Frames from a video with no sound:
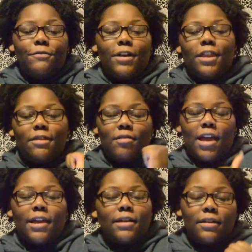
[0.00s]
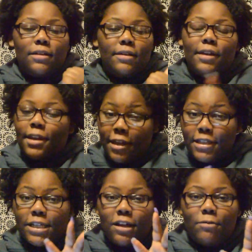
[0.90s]
with, getting
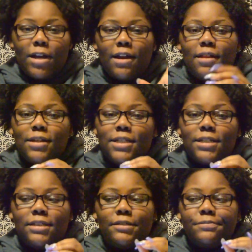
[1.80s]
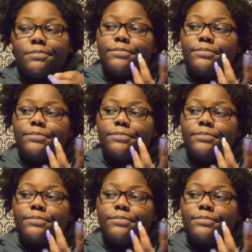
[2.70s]
into all of my colleges,